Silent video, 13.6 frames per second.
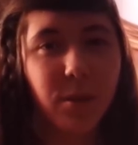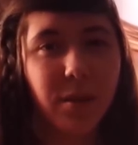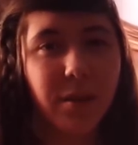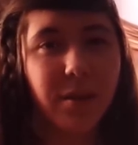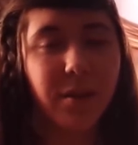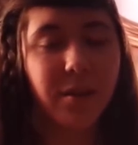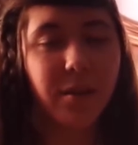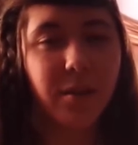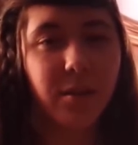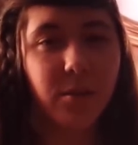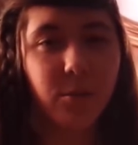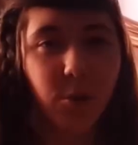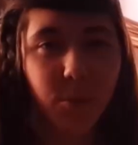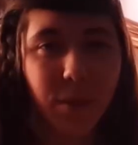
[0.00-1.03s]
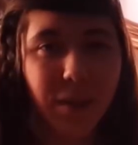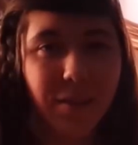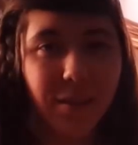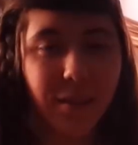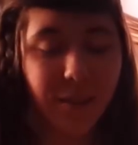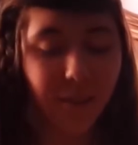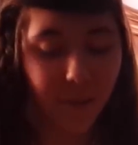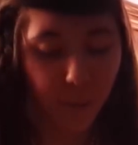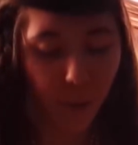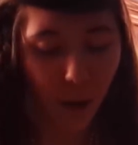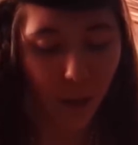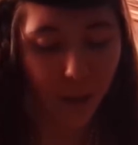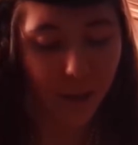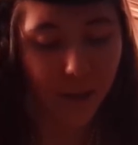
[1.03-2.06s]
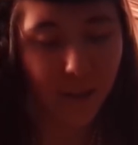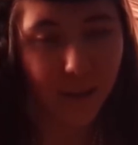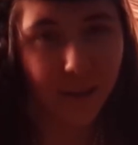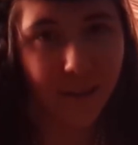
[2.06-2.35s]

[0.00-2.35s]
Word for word: really romantically symbolic.